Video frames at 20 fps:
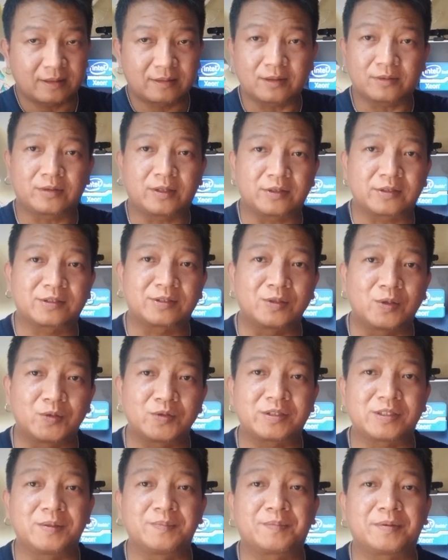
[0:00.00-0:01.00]
Now there's no
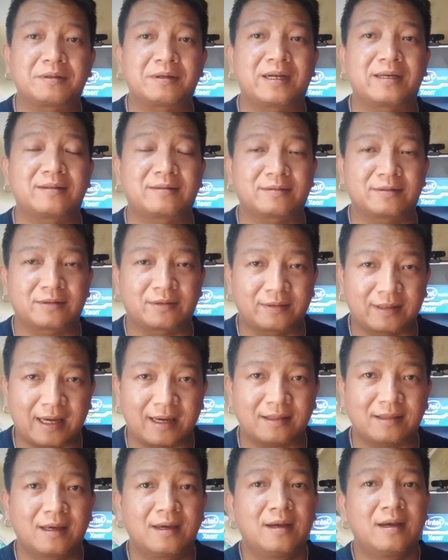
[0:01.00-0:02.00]
simple answer to
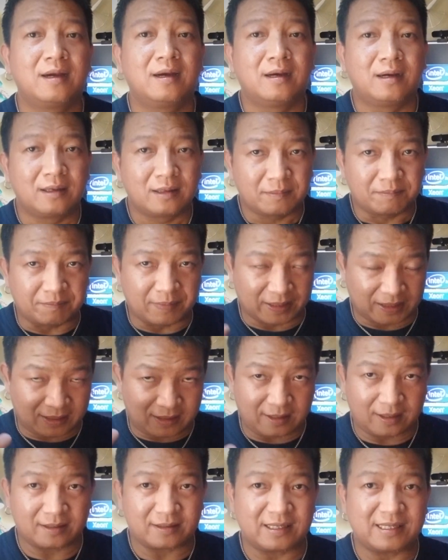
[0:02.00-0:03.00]
that, but
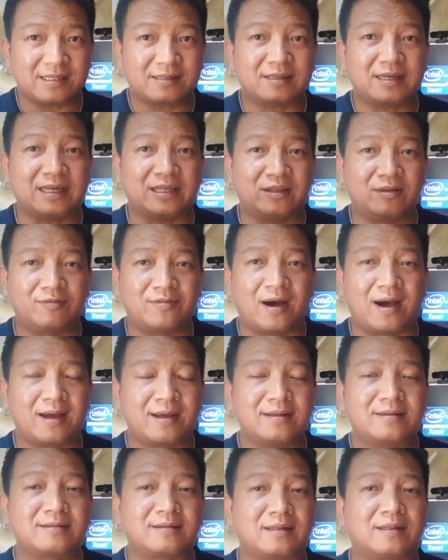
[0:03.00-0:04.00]
there is a
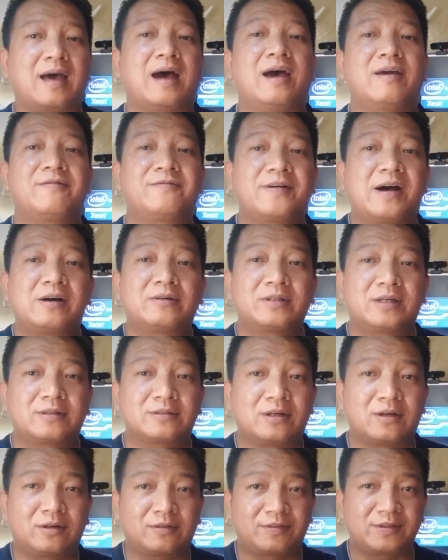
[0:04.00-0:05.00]
device that I found
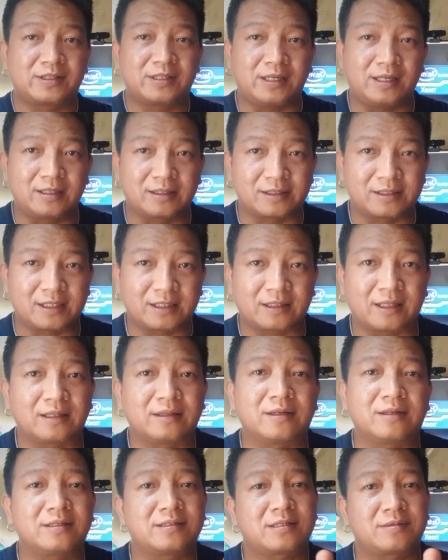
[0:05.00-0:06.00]
out over the internet,
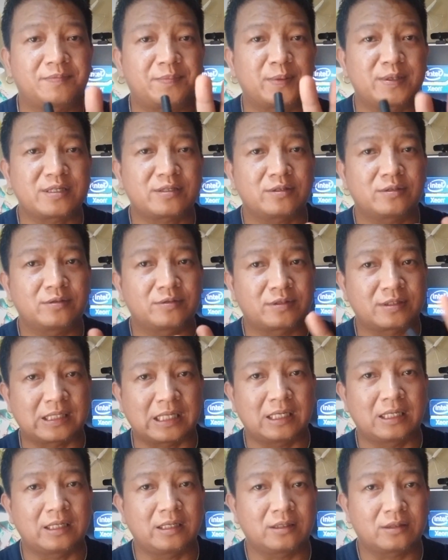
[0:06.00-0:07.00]
and there is a person who's
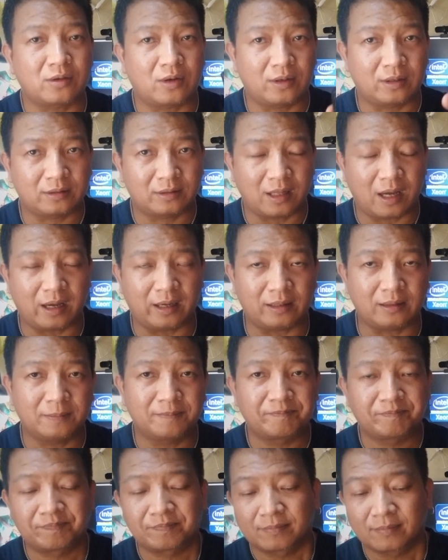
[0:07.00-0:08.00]
selling it online
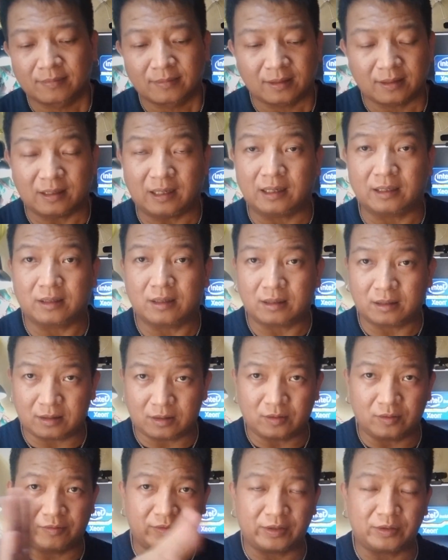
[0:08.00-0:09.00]
and
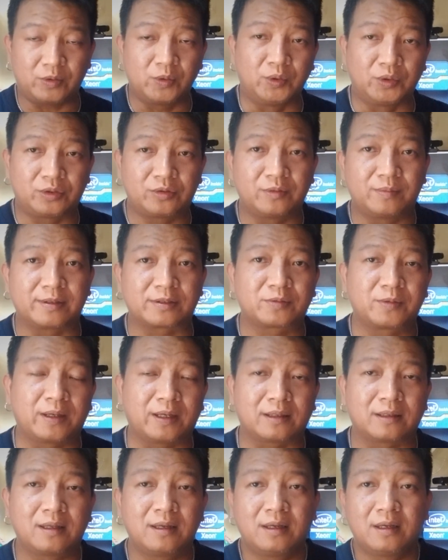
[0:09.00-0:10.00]
over YouTube as
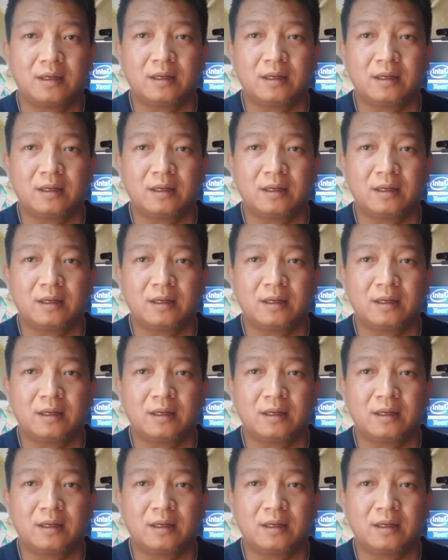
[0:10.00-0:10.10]
well.